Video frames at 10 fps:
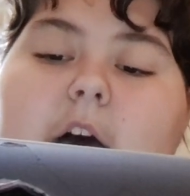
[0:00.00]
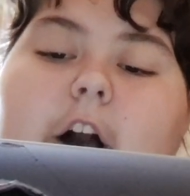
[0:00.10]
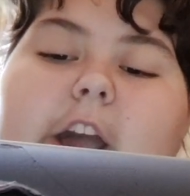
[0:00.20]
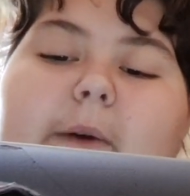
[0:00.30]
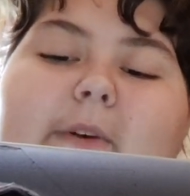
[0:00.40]

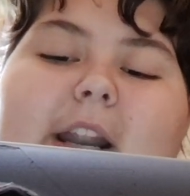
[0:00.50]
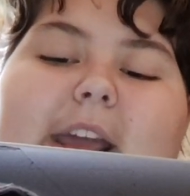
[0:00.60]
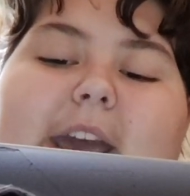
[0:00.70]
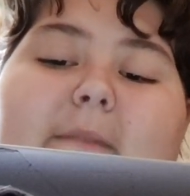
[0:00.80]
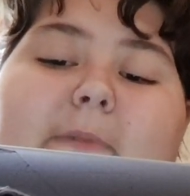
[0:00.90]
Okay, one I
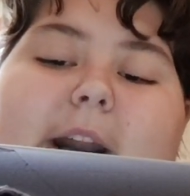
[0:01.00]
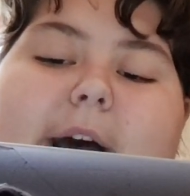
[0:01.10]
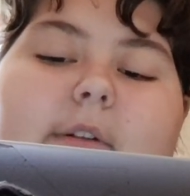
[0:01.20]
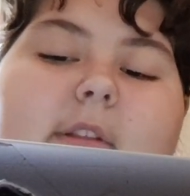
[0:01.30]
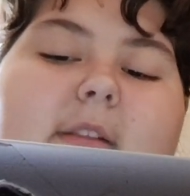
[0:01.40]
can't
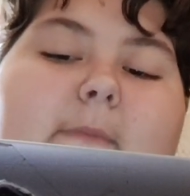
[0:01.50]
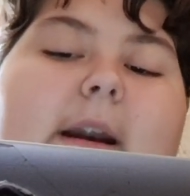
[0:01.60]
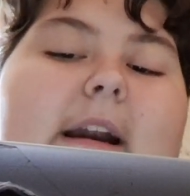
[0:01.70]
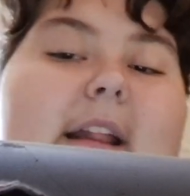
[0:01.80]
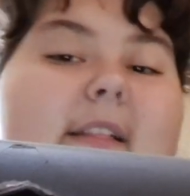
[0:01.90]
pronounce, but
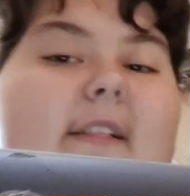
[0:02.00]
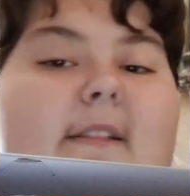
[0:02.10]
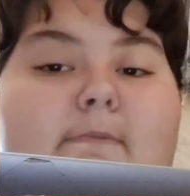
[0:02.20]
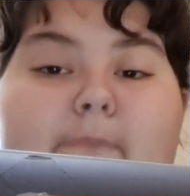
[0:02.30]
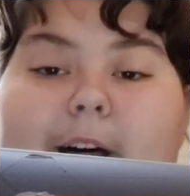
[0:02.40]
it is
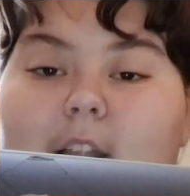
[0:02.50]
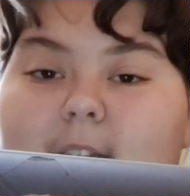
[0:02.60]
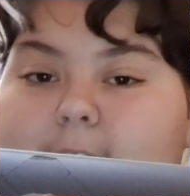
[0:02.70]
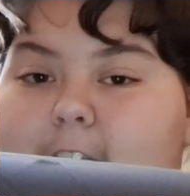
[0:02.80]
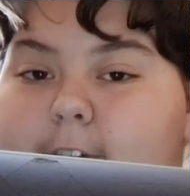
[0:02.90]
spelled.
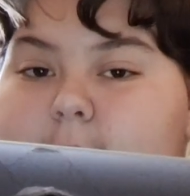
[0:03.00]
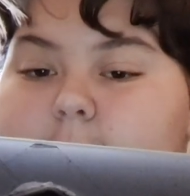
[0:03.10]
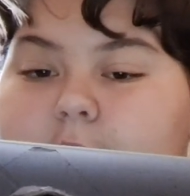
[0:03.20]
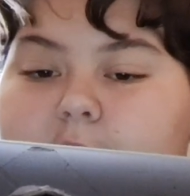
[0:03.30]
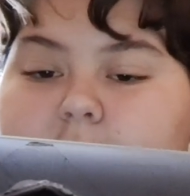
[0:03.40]
If you guys want to
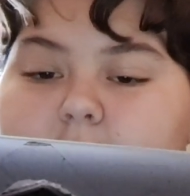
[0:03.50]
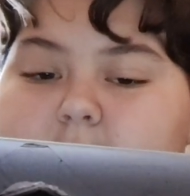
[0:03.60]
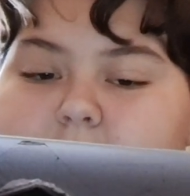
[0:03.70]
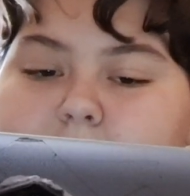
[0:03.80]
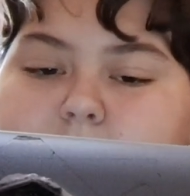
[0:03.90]
go look this
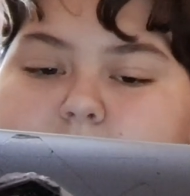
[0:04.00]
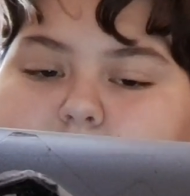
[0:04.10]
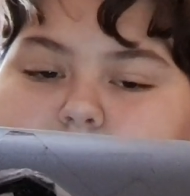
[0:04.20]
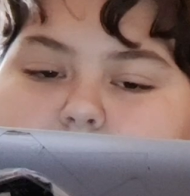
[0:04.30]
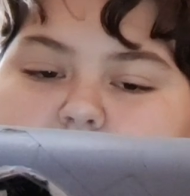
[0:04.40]
up, these
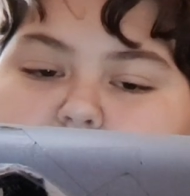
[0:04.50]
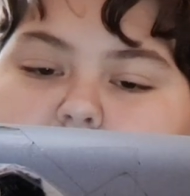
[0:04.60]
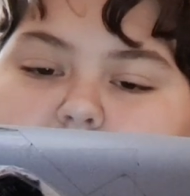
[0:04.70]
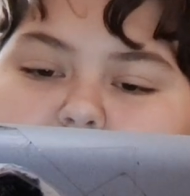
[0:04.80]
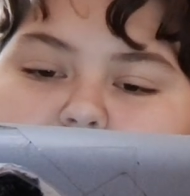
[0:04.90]
are actual
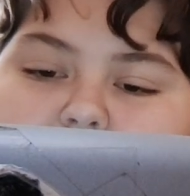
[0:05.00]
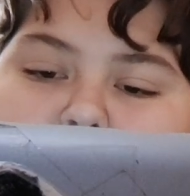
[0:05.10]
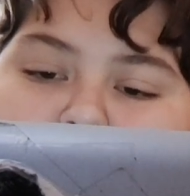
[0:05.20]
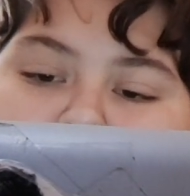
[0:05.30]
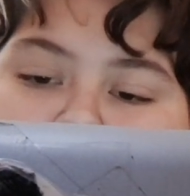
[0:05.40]

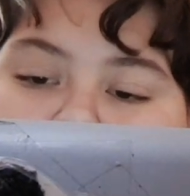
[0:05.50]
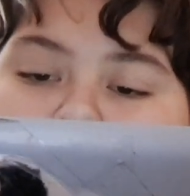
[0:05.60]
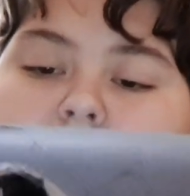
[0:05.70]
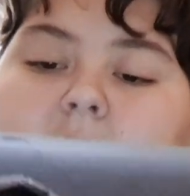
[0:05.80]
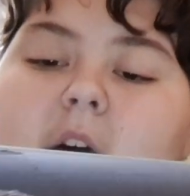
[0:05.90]
goddesses.
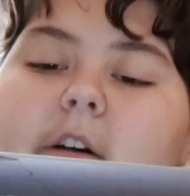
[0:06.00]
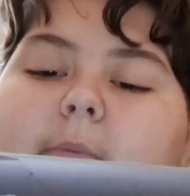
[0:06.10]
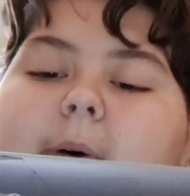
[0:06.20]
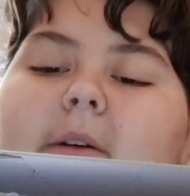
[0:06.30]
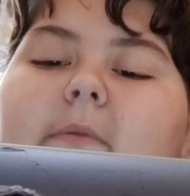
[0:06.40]

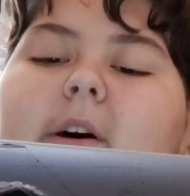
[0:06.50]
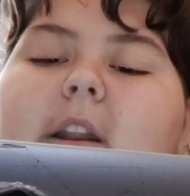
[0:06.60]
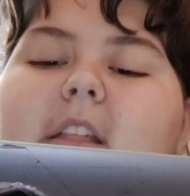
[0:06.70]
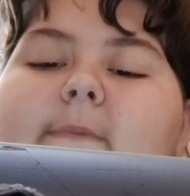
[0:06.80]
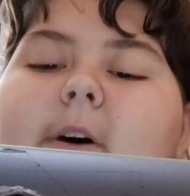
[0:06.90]
But one
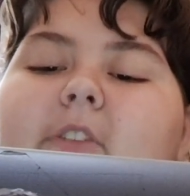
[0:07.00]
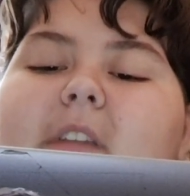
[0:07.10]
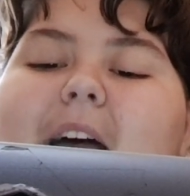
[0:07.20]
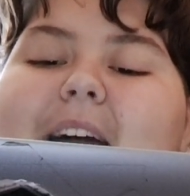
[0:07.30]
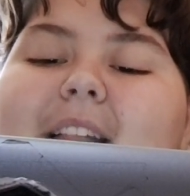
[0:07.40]
is
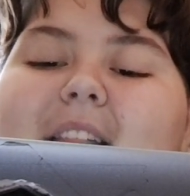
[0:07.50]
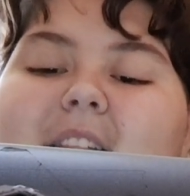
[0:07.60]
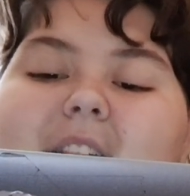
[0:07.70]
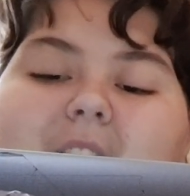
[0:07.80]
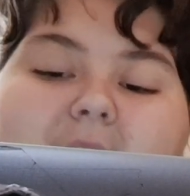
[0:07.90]
spelled
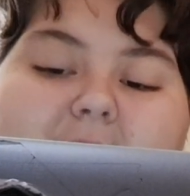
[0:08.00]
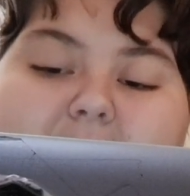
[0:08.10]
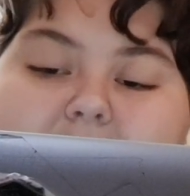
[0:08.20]
Sekhmet.